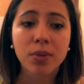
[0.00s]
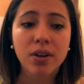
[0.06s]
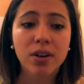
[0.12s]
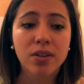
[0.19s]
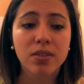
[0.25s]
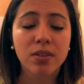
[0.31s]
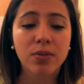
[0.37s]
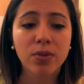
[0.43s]

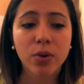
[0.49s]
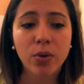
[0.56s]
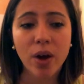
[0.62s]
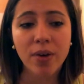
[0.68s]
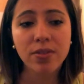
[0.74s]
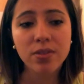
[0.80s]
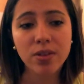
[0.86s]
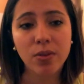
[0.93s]
because if you
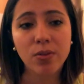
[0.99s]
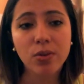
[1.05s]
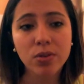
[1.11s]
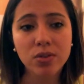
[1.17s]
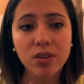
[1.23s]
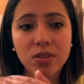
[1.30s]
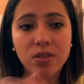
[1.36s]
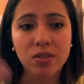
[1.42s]
have several
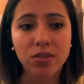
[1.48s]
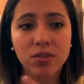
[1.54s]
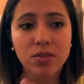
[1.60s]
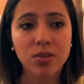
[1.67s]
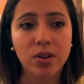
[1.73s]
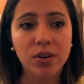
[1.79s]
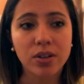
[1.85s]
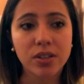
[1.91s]
C's that
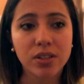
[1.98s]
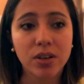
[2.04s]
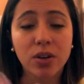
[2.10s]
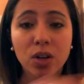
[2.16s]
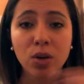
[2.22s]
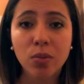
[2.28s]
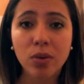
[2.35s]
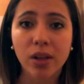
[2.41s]
start
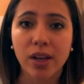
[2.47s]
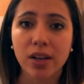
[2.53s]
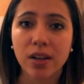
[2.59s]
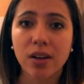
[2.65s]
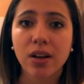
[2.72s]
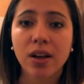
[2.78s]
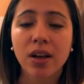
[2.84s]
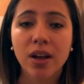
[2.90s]

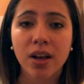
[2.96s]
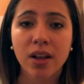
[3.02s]
accumulating,